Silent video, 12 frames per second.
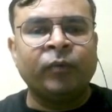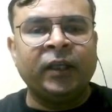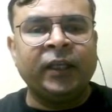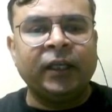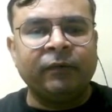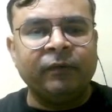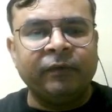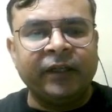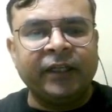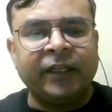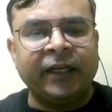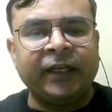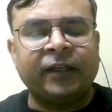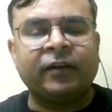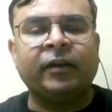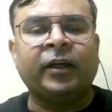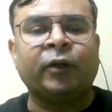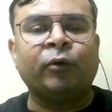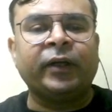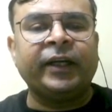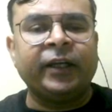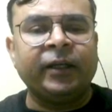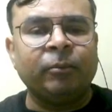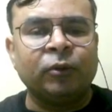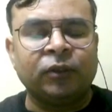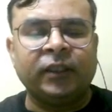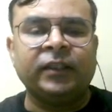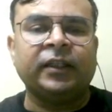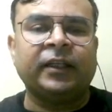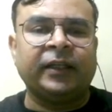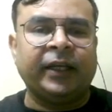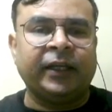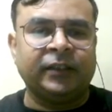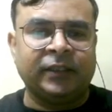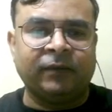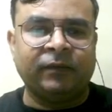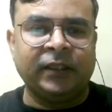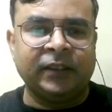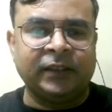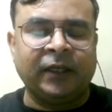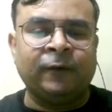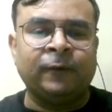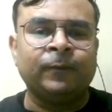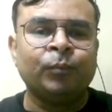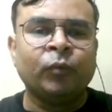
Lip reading: here we will get a rotatory motion in the crankshaft, yes or no?